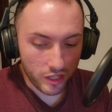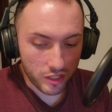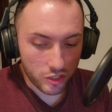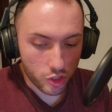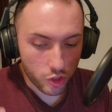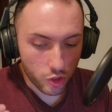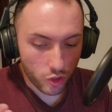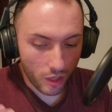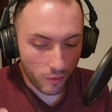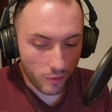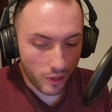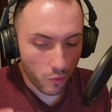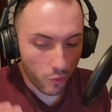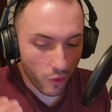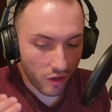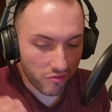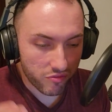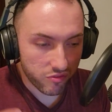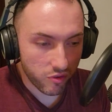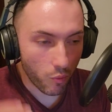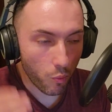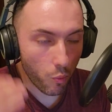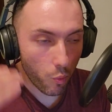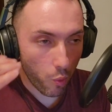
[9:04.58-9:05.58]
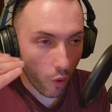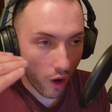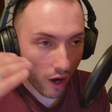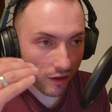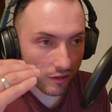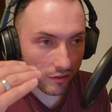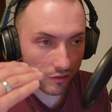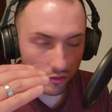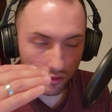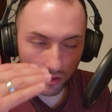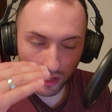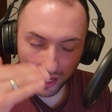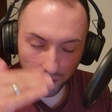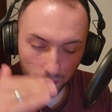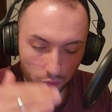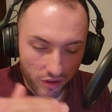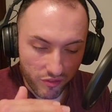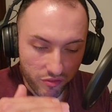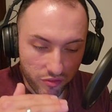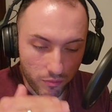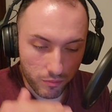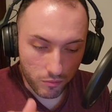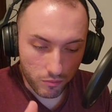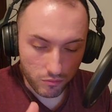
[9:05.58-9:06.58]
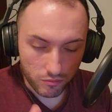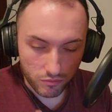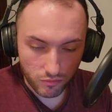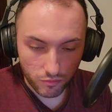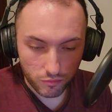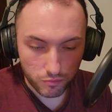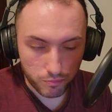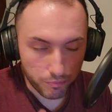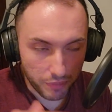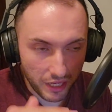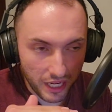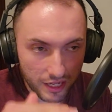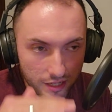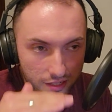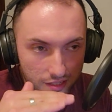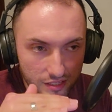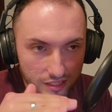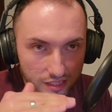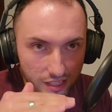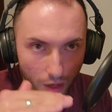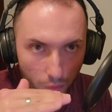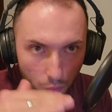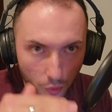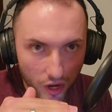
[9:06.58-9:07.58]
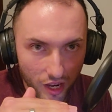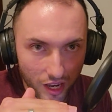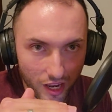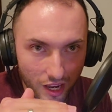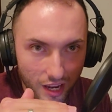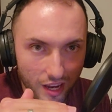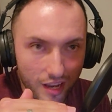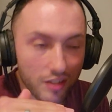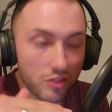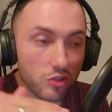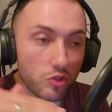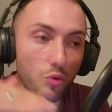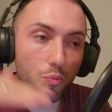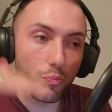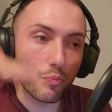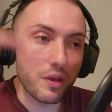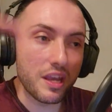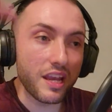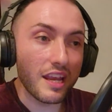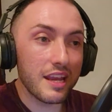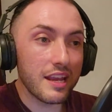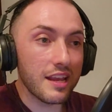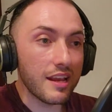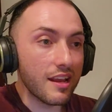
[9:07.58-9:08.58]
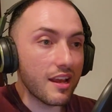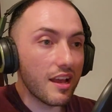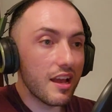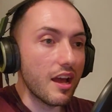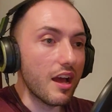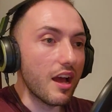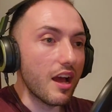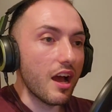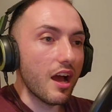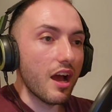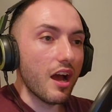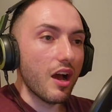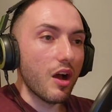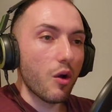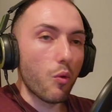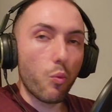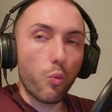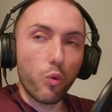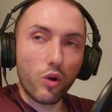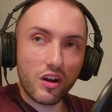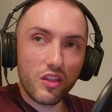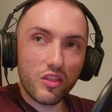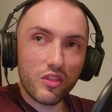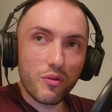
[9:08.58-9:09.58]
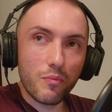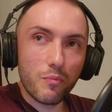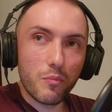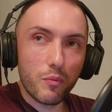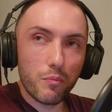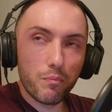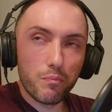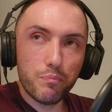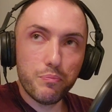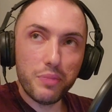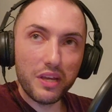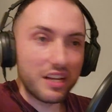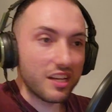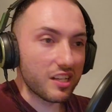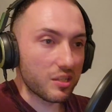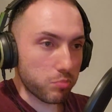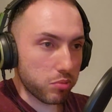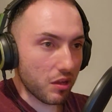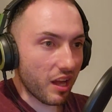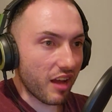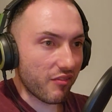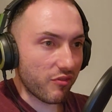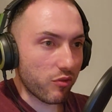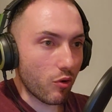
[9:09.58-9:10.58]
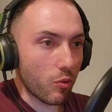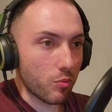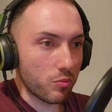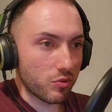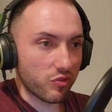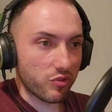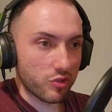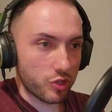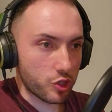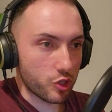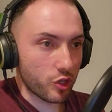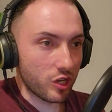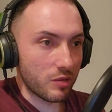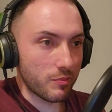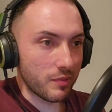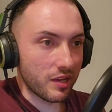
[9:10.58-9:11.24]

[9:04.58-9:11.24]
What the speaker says: streaming went from being somewhere here to being one of the biggest platforms for streaming.